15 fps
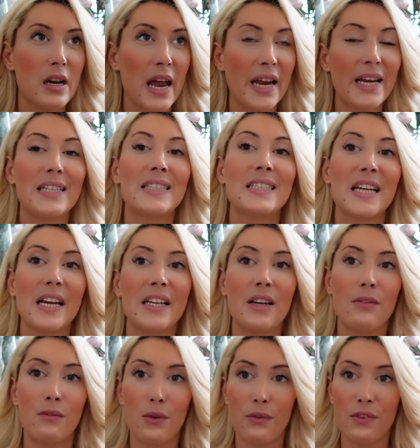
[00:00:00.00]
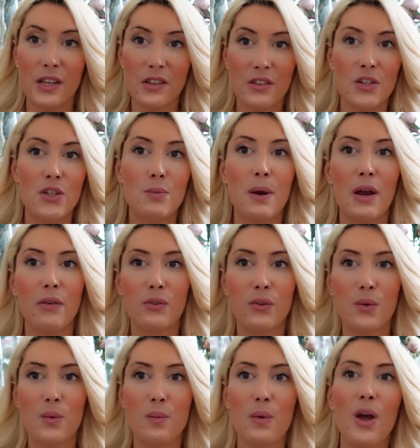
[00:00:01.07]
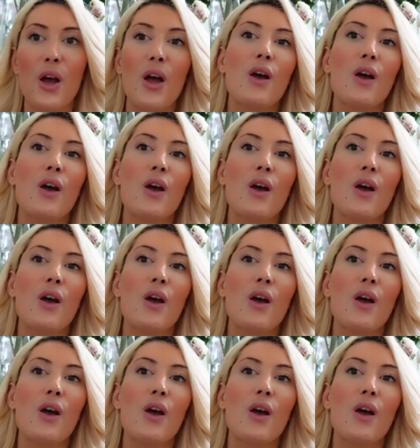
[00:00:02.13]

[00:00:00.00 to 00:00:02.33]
like I said, in the vintage perfume,